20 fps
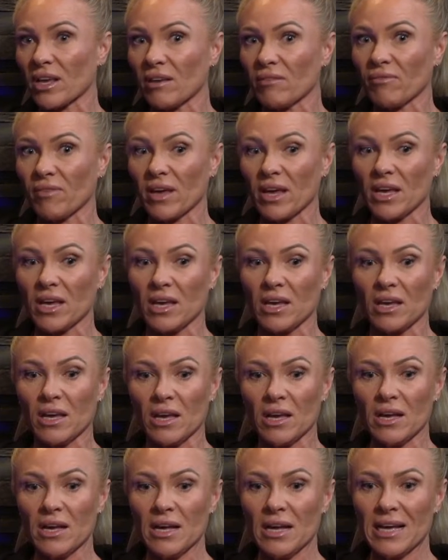If he
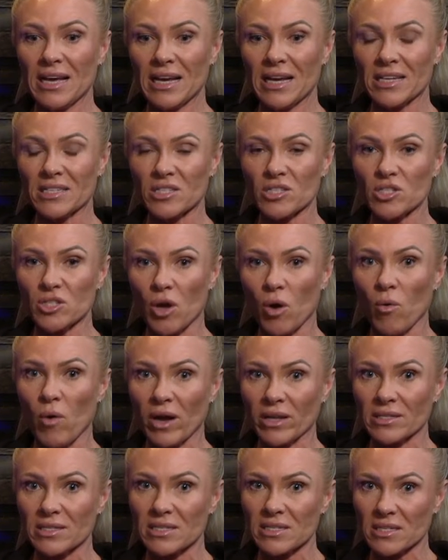is so
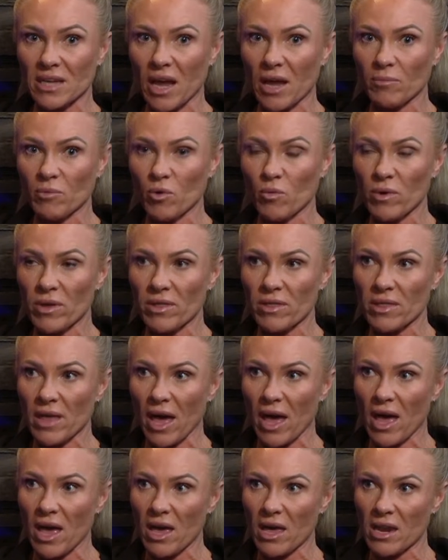unstable with
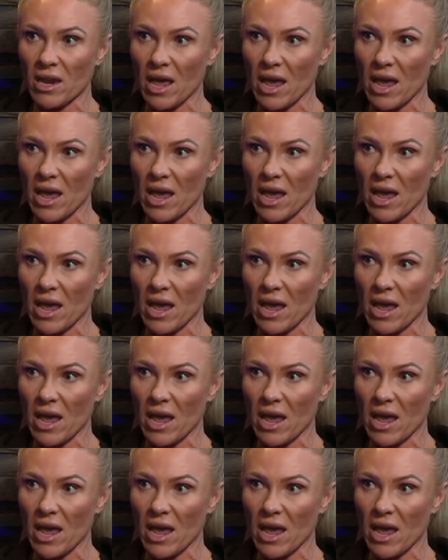that